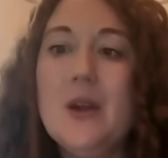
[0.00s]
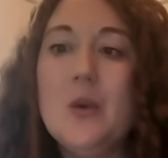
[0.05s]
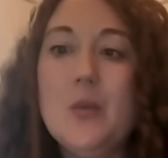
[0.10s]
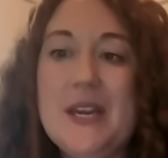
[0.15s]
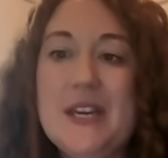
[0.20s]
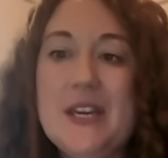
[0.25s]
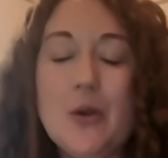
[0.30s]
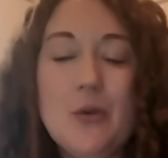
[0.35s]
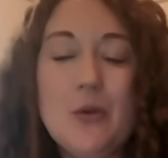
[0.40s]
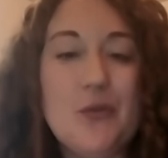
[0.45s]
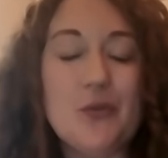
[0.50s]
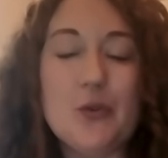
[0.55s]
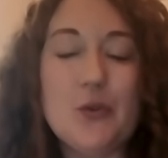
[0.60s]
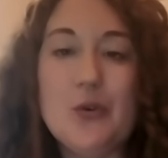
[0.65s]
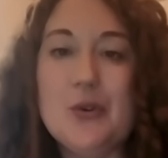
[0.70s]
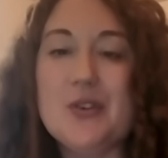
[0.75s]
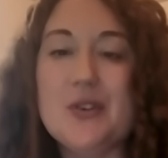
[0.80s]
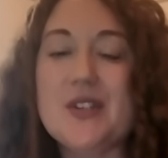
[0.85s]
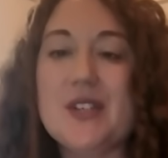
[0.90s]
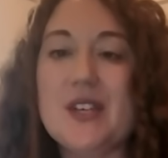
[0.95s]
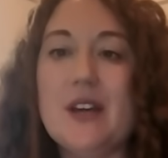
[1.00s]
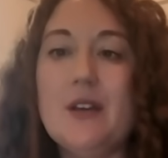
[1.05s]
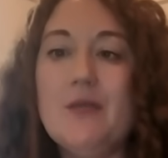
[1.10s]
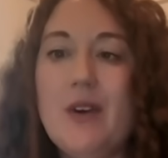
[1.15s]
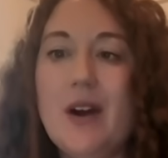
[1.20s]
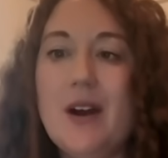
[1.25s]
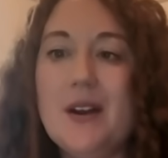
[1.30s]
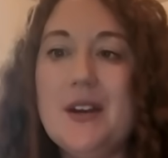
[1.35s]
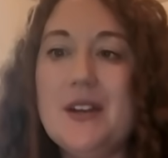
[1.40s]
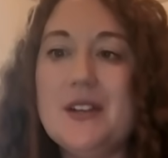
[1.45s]
we know, of course, that
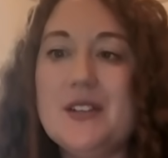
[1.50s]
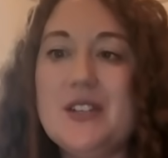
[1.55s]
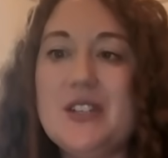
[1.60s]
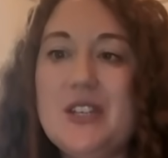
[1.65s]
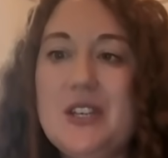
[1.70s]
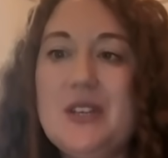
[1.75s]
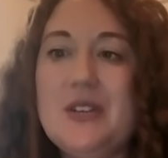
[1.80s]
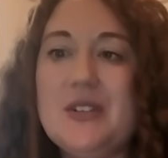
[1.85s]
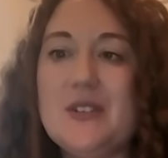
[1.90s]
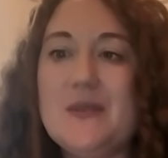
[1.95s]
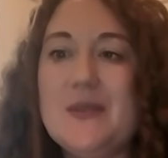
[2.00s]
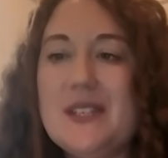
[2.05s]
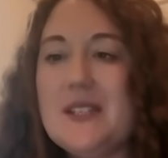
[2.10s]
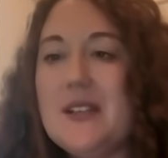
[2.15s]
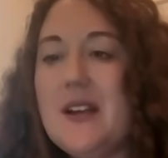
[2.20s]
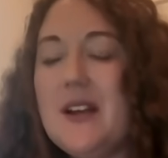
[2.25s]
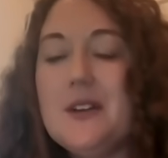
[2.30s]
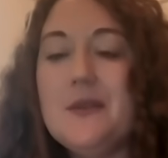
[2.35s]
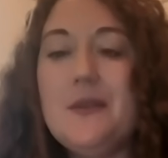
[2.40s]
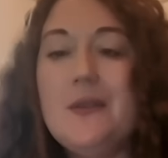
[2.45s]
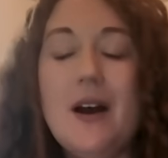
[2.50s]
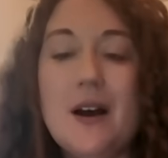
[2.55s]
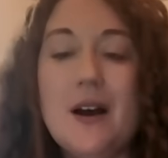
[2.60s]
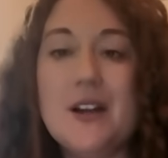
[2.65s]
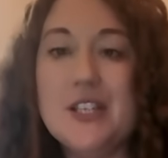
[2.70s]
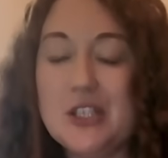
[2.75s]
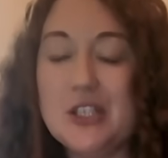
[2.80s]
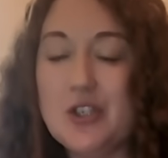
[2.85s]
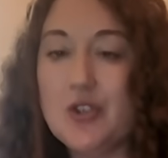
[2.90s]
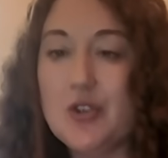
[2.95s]
Iran has used these kind of
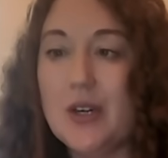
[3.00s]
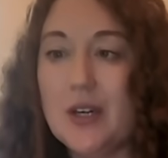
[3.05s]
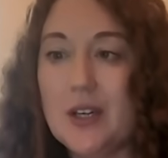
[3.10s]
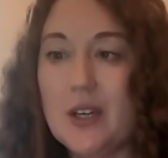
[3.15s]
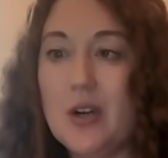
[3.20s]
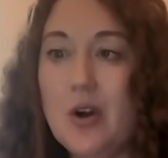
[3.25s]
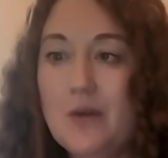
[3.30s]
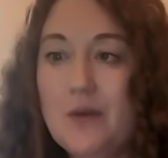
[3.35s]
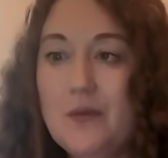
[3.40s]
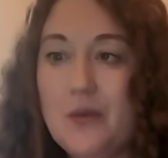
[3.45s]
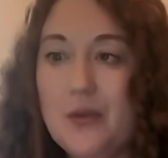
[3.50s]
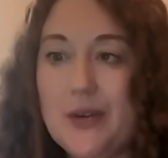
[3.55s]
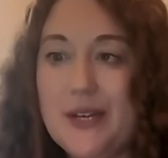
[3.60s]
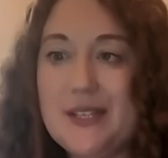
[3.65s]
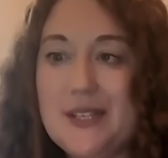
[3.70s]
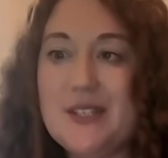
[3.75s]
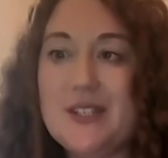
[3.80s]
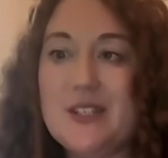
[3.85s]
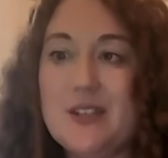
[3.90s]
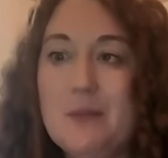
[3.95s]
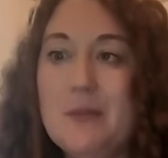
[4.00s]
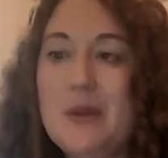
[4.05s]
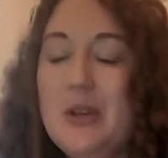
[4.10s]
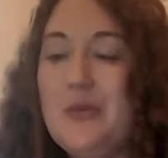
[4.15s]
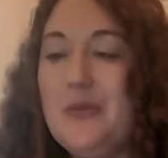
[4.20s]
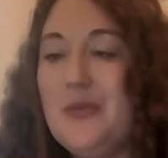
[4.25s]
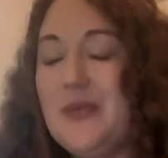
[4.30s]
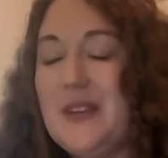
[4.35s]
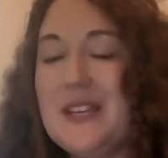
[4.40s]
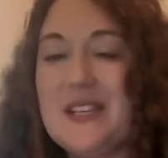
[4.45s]
hardened truck convoys to
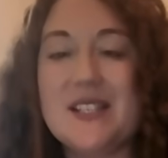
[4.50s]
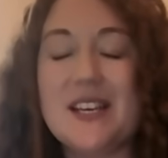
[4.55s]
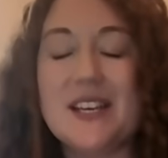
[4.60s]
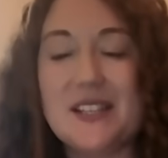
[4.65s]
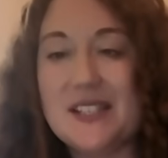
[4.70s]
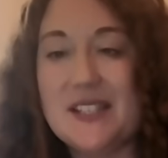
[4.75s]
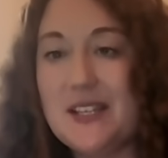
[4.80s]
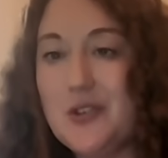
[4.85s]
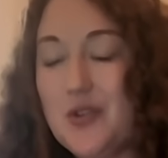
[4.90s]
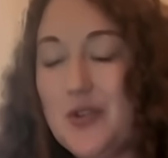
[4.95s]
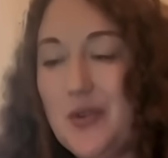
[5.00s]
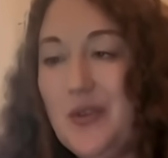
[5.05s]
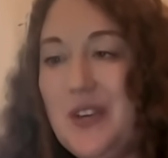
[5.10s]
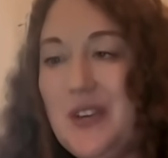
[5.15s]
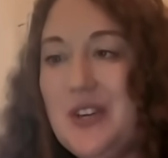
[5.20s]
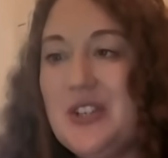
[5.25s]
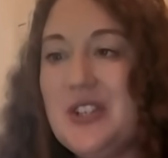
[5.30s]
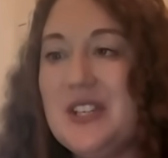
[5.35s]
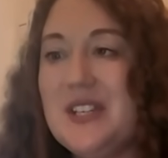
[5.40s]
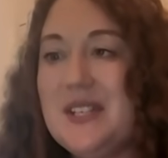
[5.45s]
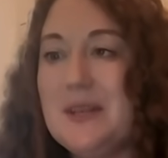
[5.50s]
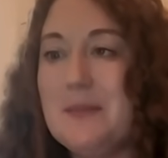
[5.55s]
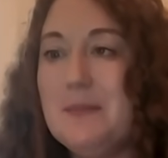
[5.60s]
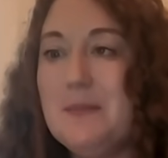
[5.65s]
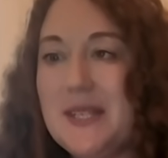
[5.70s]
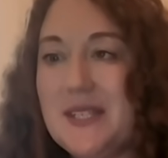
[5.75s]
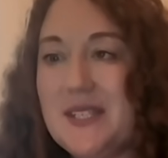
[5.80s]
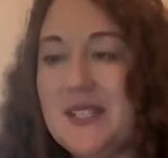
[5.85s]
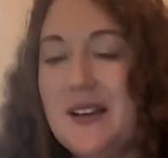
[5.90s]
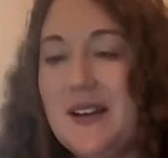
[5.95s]
move things like centrifuges and
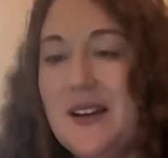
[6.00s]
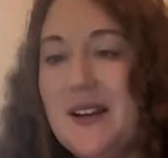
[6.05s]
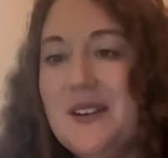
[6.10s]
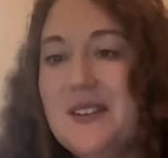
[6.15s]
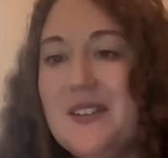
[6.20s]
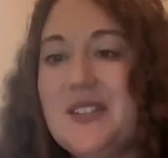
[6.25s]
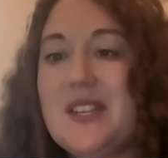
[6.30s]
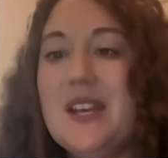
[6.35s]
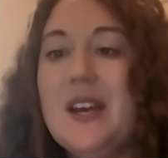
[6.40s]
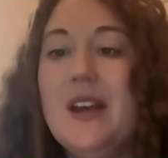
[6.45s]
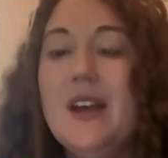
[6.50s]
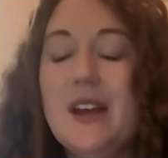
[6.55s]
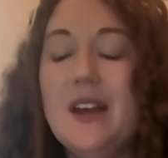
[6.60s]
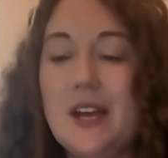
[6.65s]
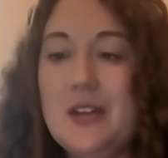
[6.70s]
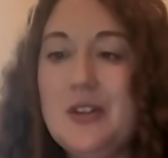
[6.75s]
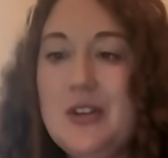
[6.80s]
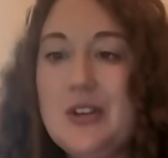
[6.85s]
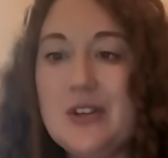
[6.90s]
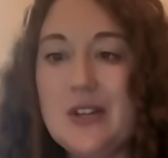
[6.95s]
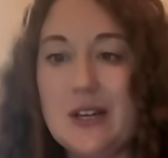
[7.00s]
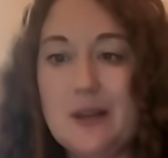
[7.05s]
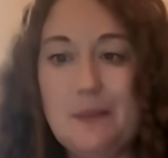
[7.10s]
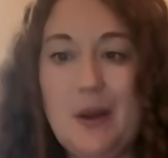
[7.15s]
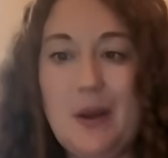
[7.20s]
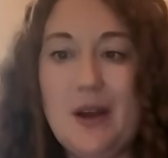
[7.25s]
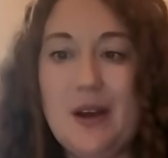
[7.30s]
missiles and nuclear